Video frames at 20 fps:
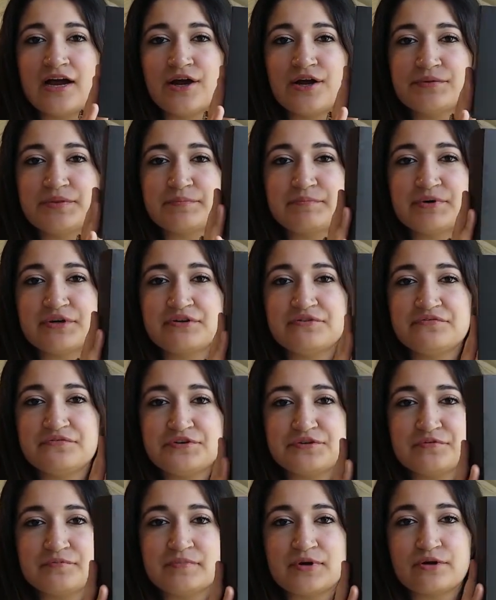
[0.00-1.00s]
the
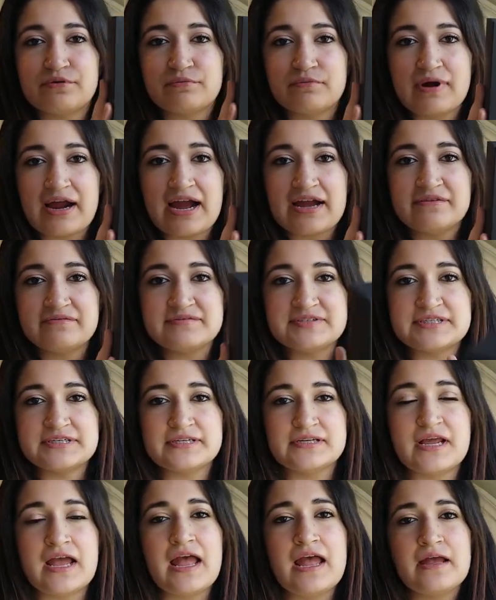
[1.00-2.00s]
perfume arrived
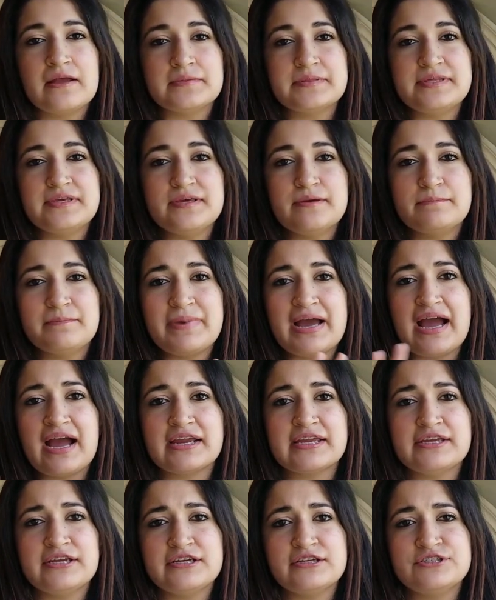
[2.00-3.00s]
in. The
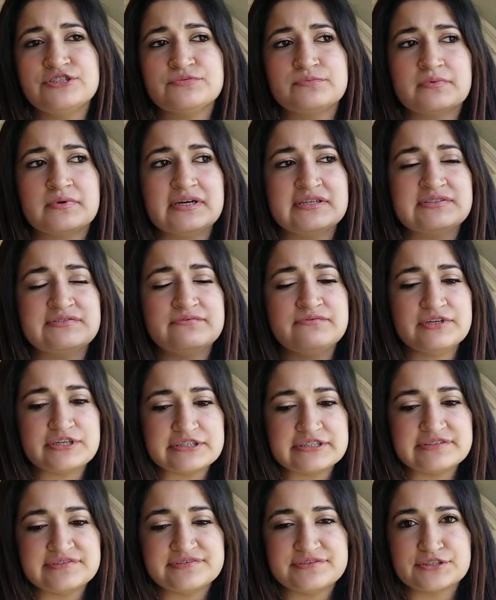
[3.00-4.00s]
package was
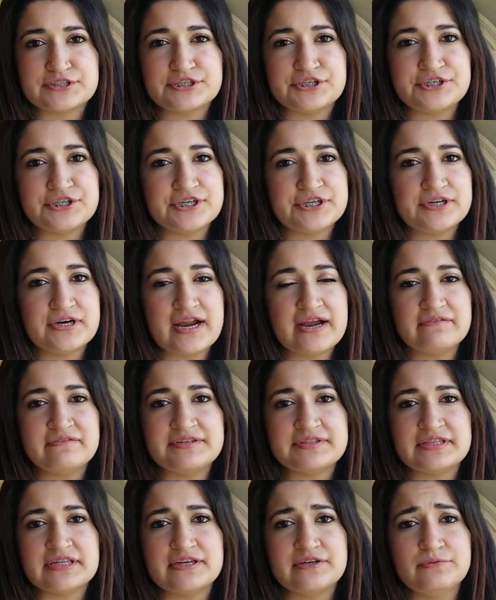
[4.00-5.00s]
very secure.
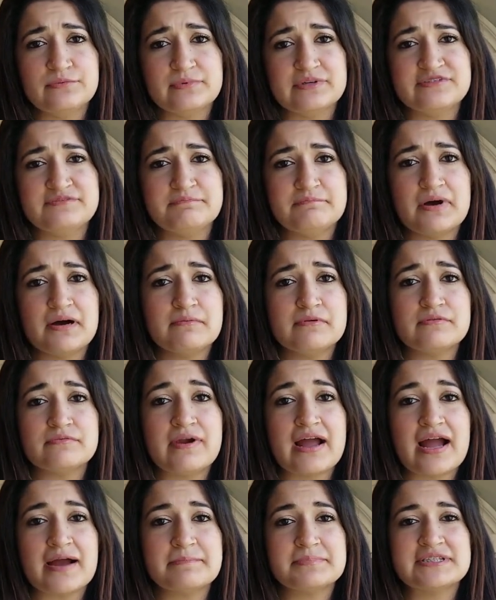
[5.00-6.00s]
Everything was bubble
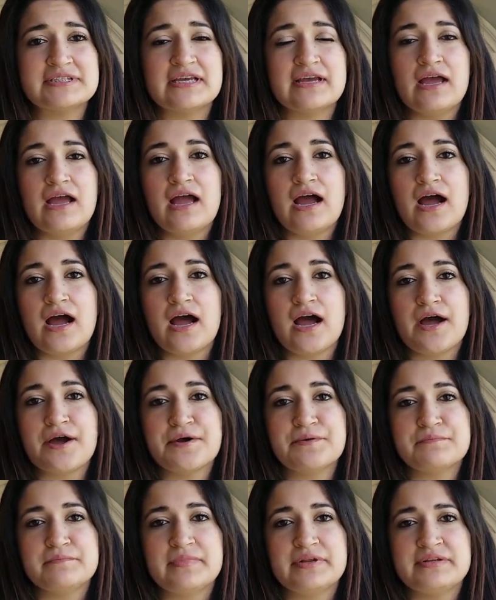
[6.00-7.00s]
wrapped.
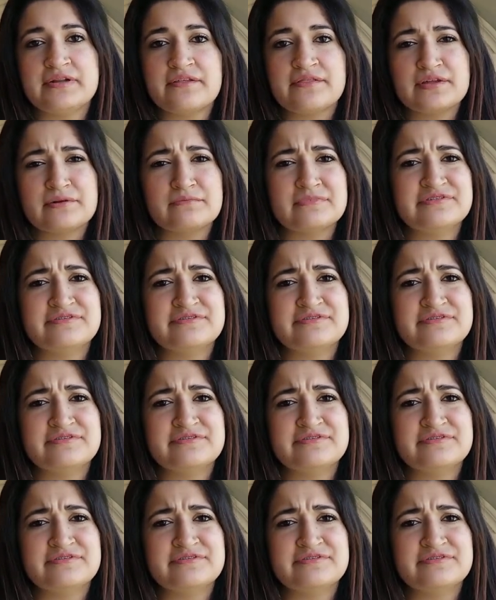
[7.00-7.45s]
Nothing was